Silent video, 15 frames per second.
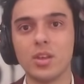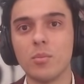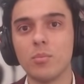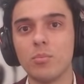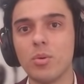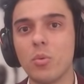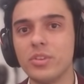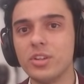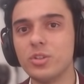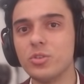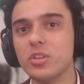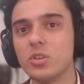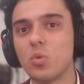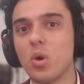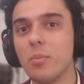but when they're
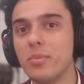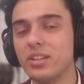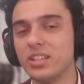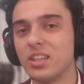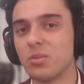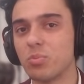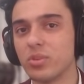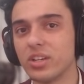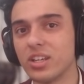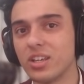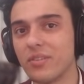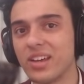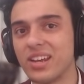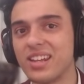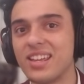doing the 1 millionth breeding
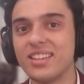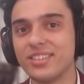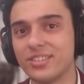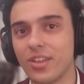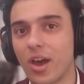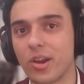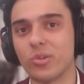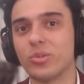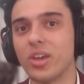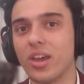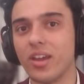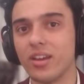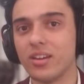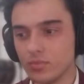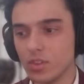event, it's not
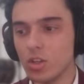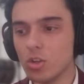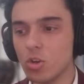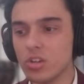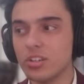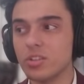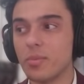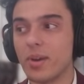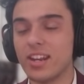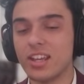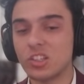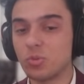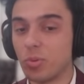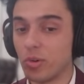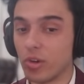okay going on to my
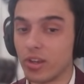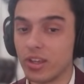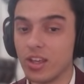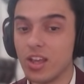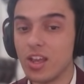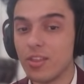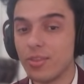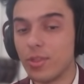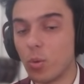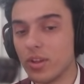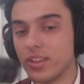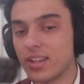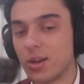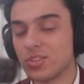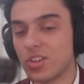next point, the one
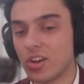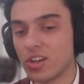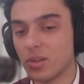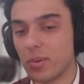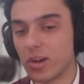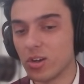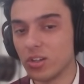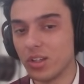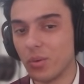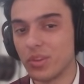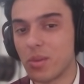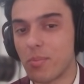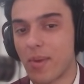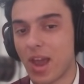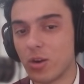that I was talking about earlier with
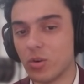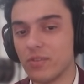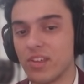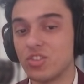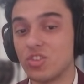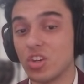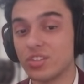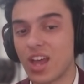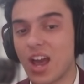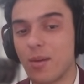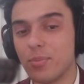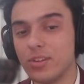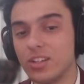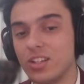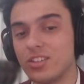the bandwave that just
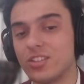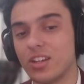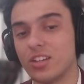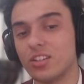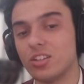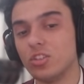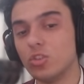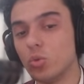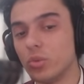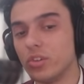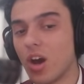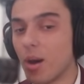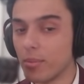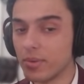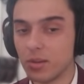happened, it's like you will
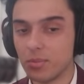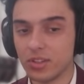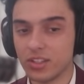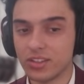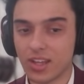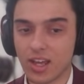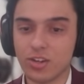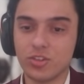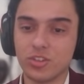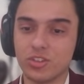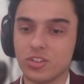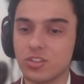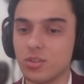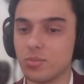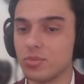not manipulate the energy
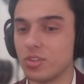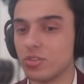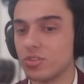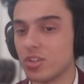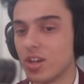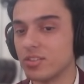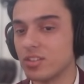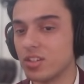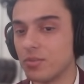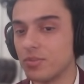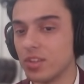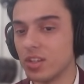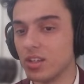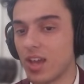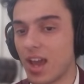system, such as
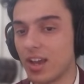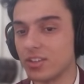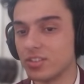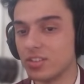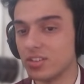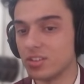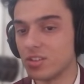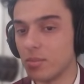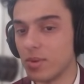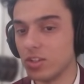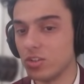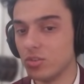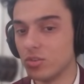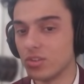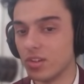gifting Axies to make
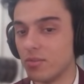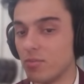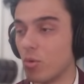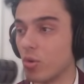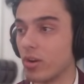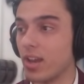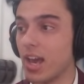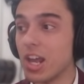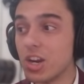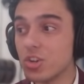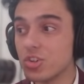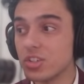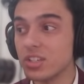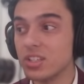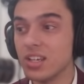use of more
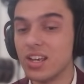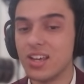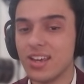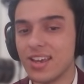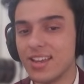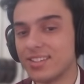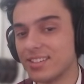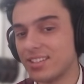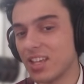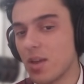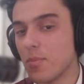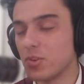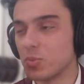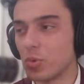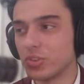energy. It's the
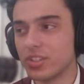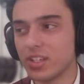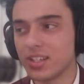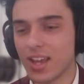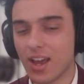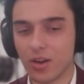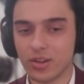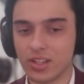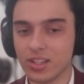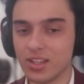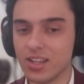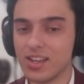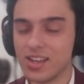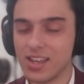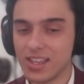same as multi accounting.
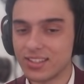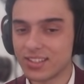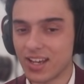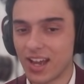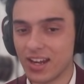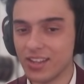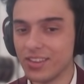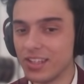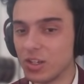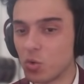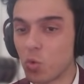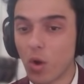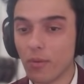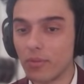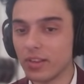It's kind of the
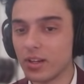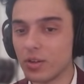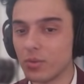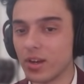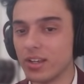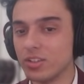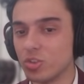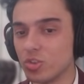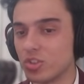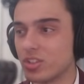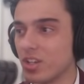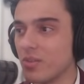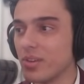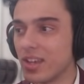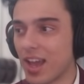equivalent, right? You're just
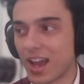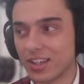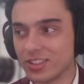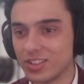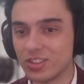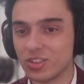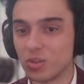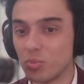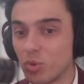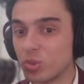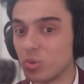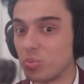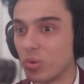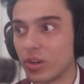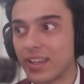giving Axies to
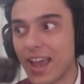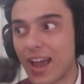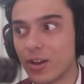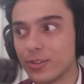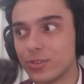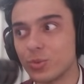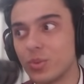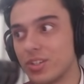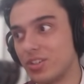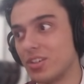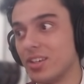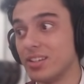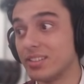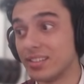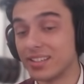multiple accounts, which
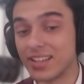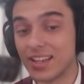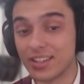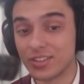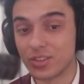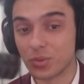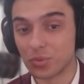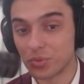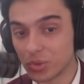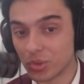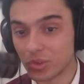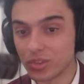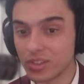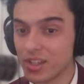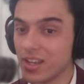is against the
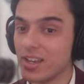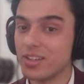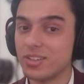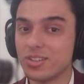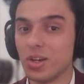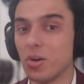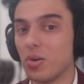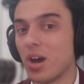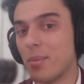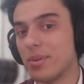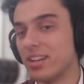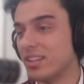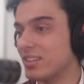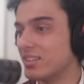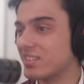rules. So, I
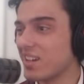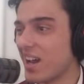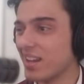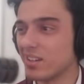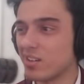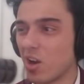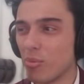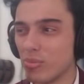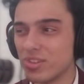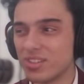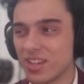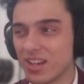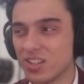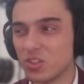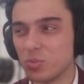mean, it's kind of common
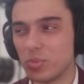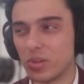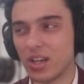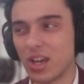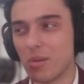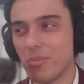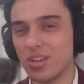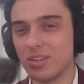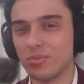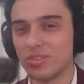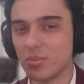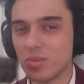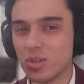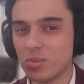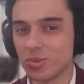sense, but I mean,
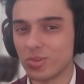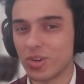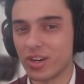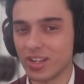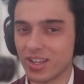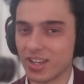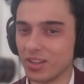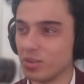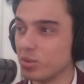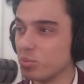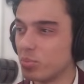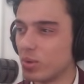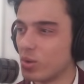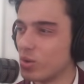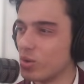some people try to get
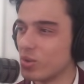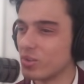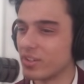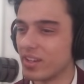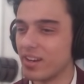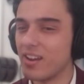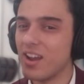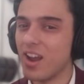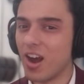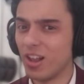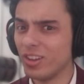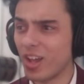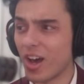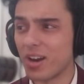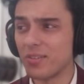loopholes, and a
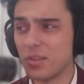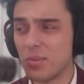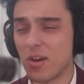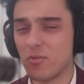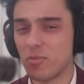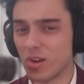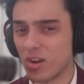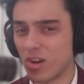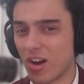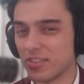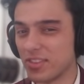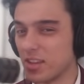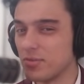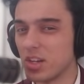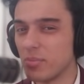lot of them have been caught.
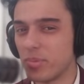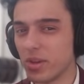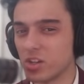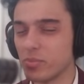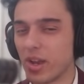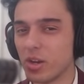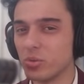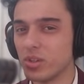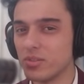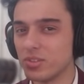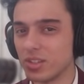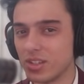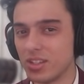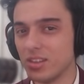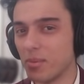They've done bigger
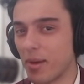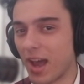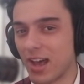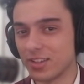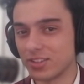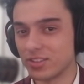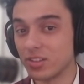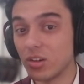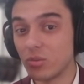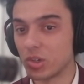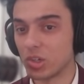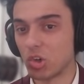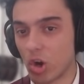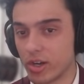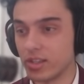bandwaves in the past
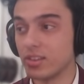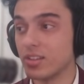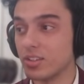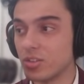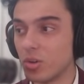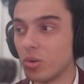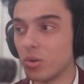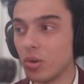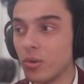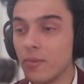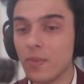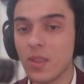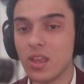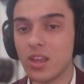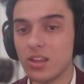regarding this whole
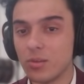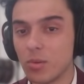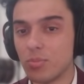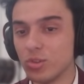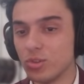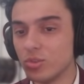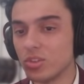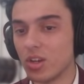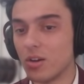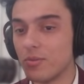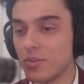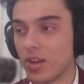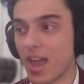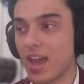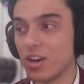abuse
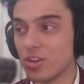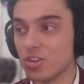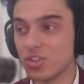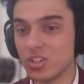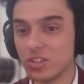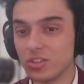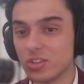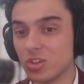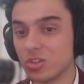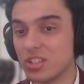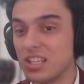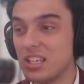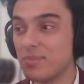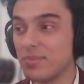of energy, so keep